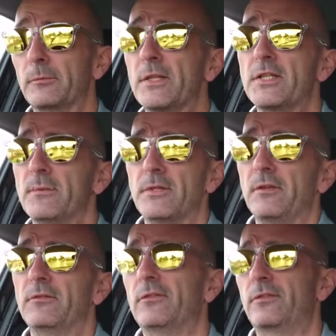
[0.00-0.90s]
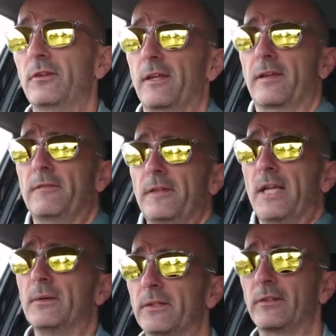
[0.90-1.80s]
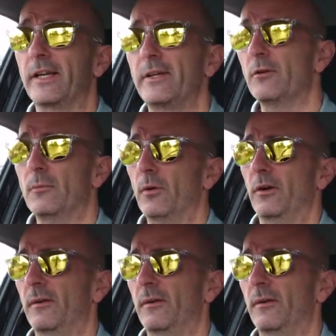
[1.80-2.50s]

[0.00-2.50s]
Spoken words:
especially when you do like a video a day or more.